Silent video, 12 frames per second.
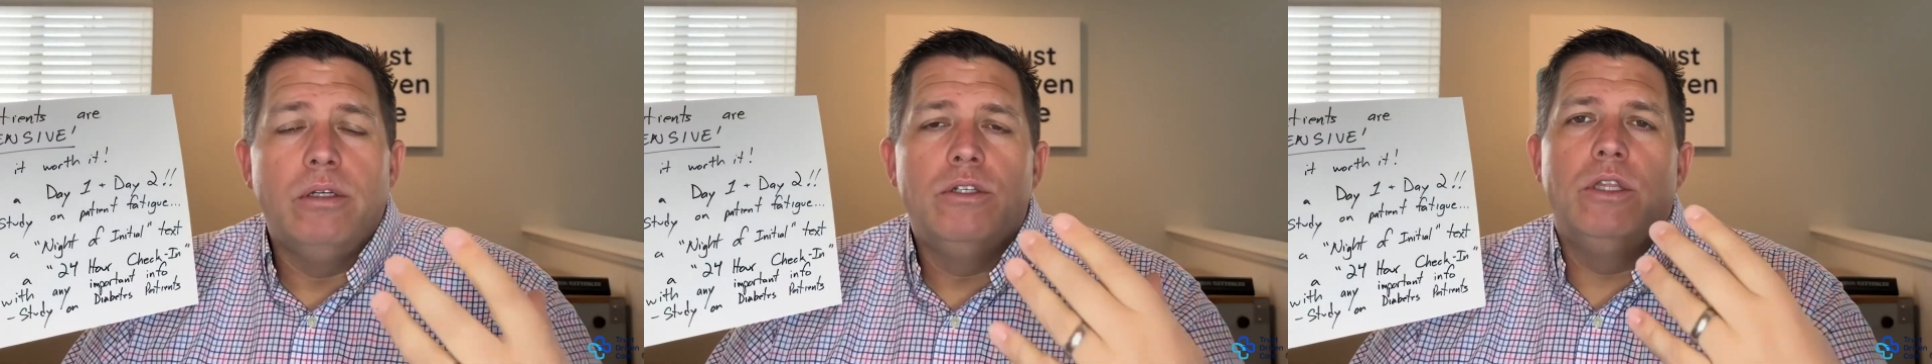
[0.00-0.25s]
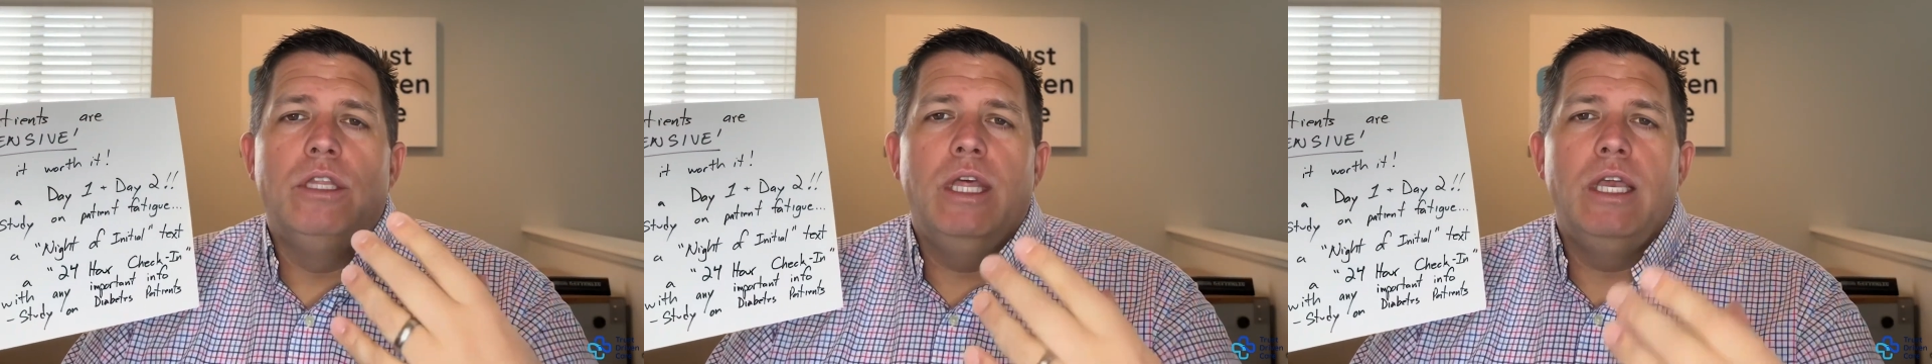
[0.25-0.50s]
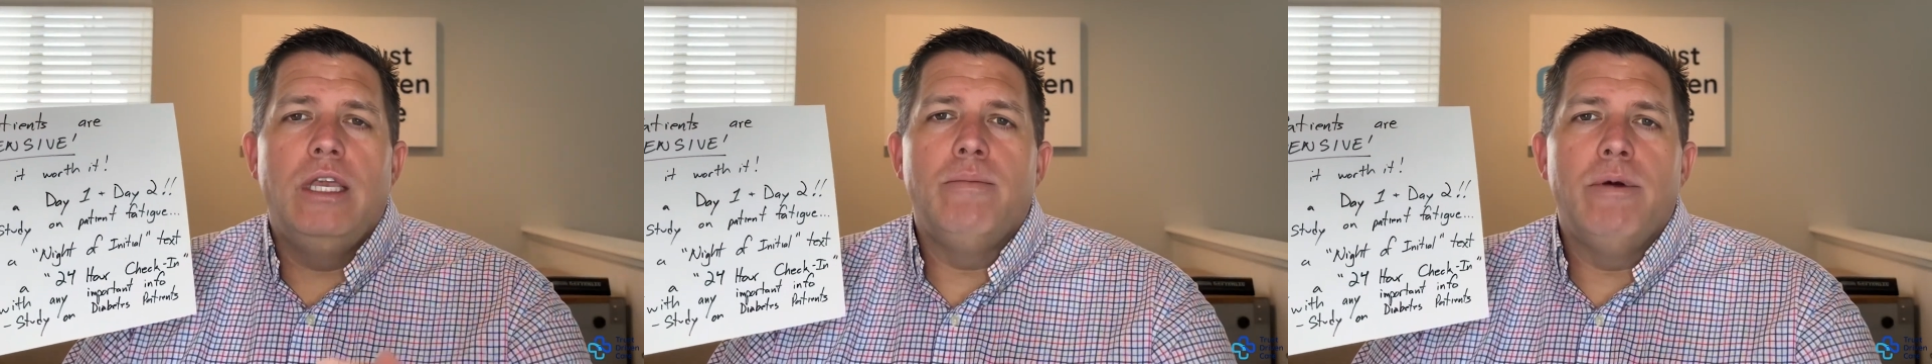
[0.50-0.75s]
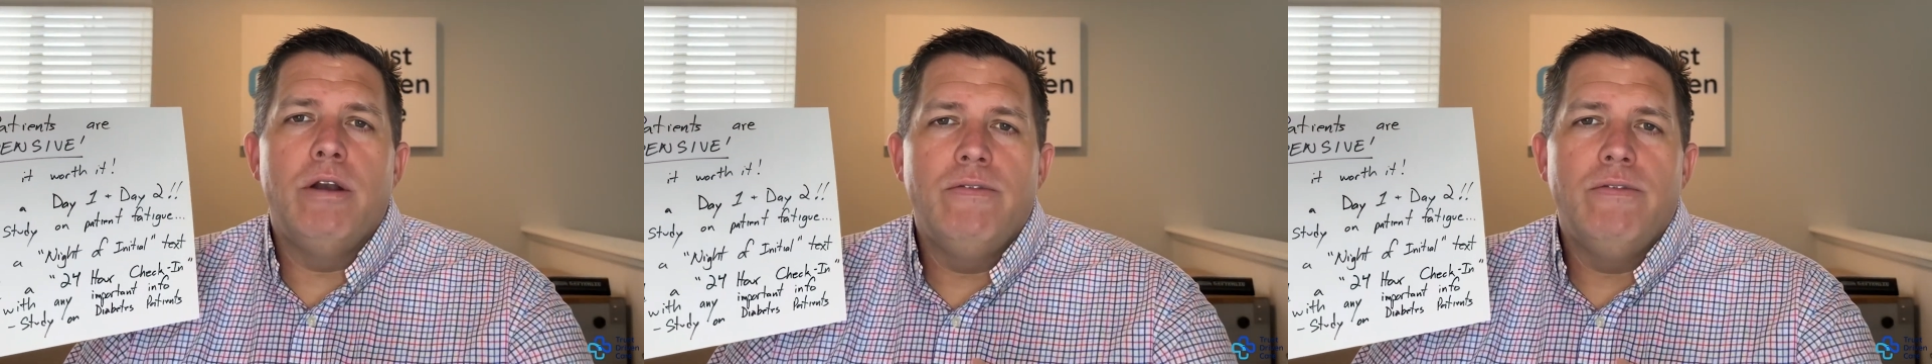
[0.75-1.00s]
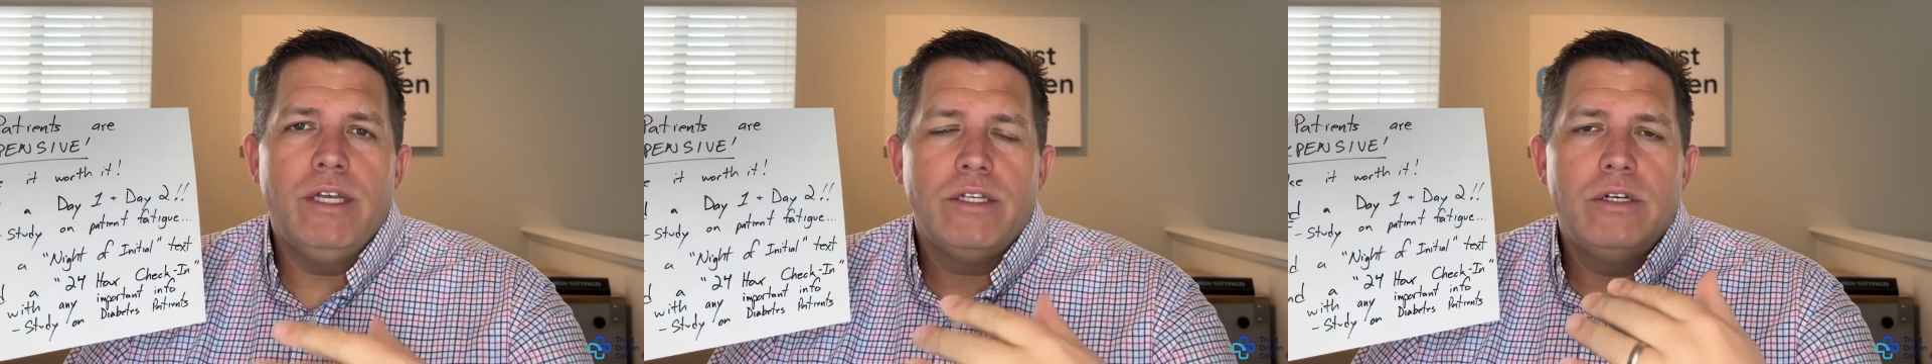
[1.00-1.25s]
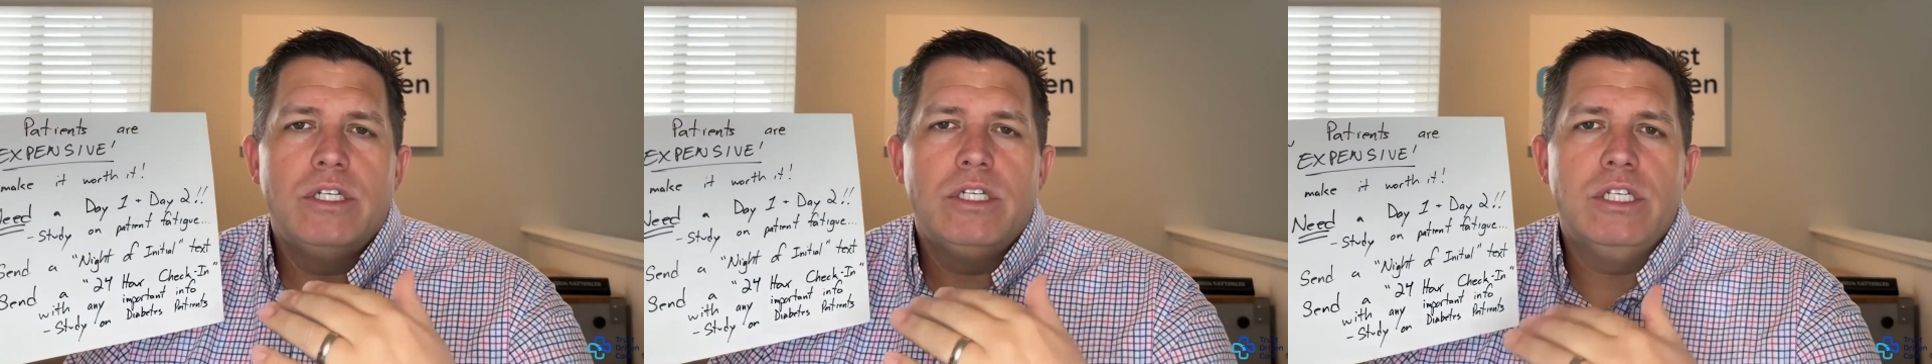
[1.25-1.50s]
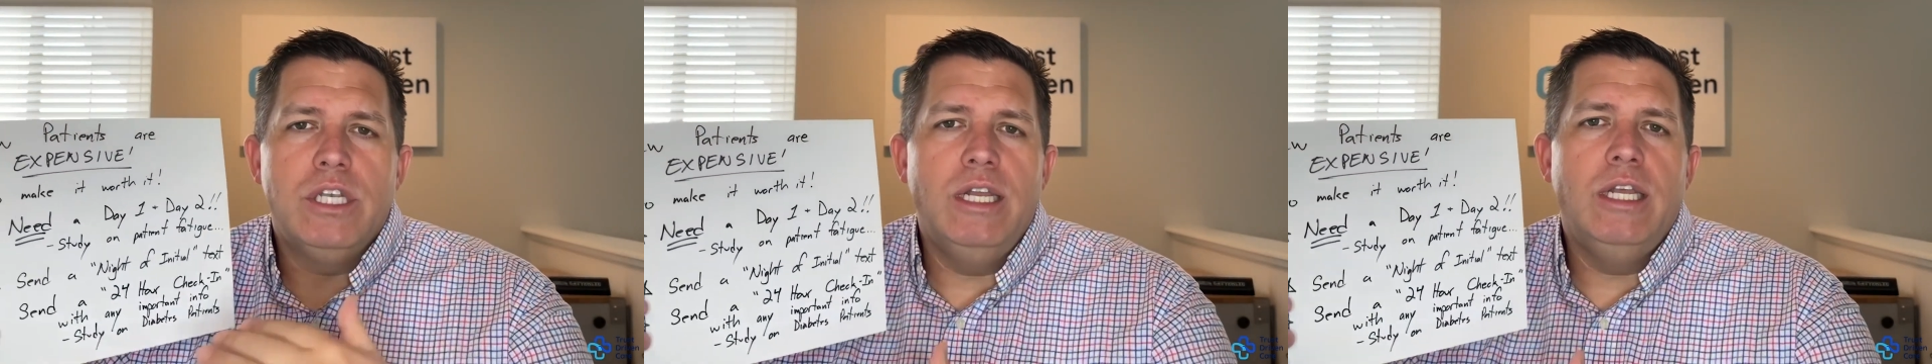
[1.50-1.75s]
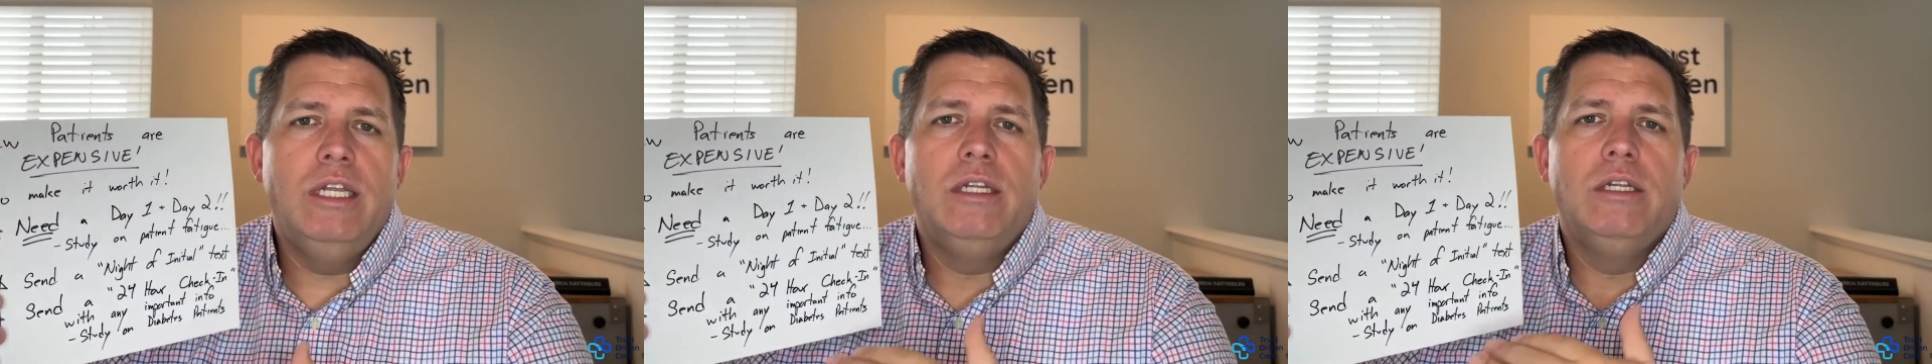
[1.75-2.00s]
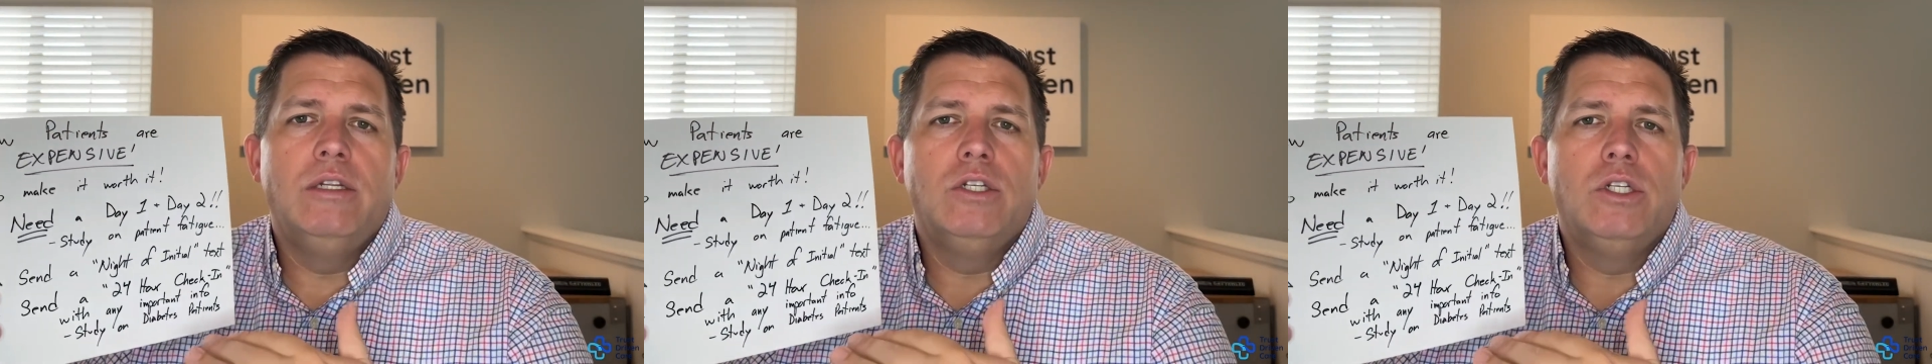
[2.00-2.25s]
so they can get better faster, send a